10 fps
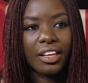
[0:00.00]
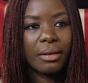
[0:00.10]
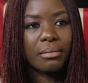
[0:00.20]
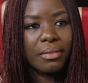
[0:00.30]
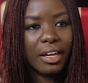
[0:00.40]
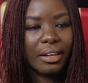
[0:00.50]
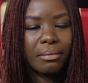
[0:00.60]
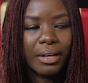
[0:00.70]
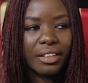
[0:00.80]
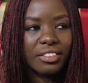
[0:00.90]
came
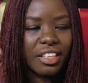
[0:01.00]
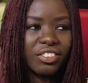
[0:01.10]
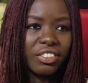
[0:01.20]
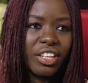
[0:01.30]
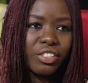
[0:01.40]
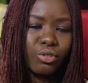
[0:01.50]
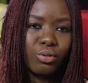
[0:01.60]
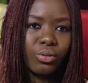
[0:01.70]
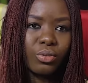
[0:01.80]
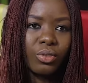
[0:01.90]
back to Nigeria
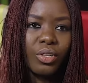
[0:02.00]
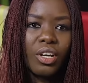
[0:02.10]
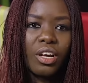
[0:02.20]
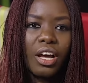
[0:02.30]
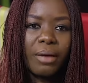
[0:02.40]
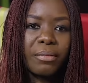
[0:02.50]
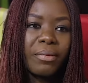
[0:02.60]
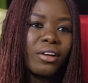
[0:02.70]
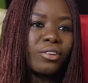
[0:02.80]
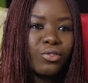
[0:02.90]
to be
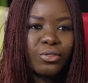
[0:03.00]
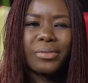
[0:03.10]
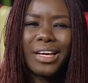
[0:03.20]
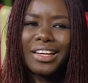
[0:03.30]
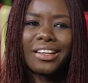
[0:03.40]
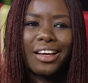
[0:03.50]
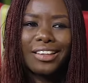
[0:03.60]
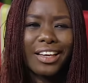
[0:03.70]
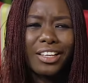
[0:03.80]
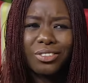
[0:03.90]
part of Jumia, and I
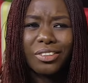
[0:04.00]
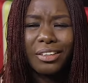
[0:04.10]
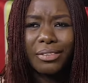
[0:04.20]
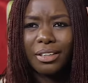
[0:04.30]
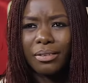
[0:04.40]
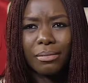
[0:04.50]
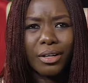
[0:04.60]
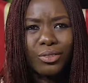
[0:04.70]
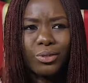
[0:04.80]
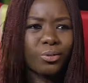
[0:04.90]
think I joined when they were
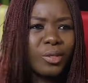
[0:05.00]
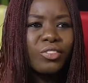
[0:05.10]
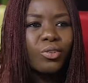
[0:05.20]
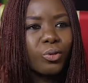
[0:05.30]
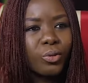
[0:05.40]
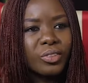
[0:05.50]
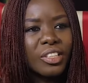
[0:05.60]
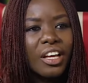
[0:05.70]
about 2 weeks old.